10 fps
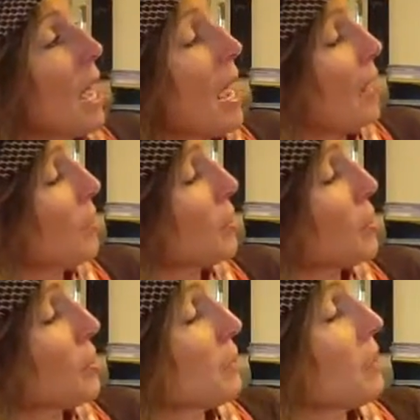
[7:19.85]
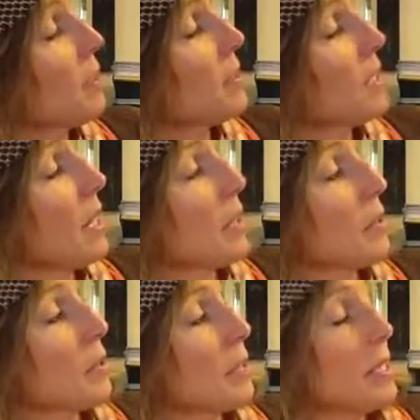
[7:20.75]
At Your Service
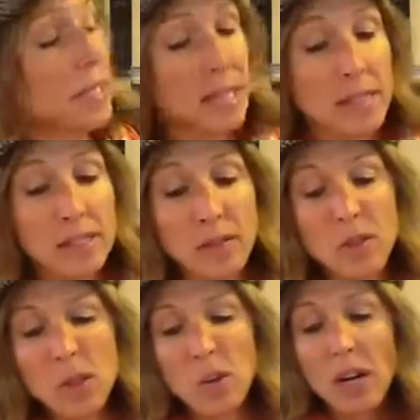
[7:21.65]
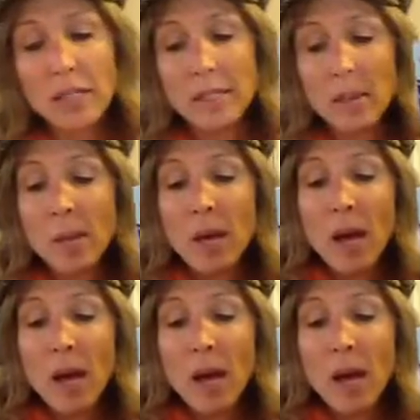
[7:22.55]
and 30 Days of No Gossip.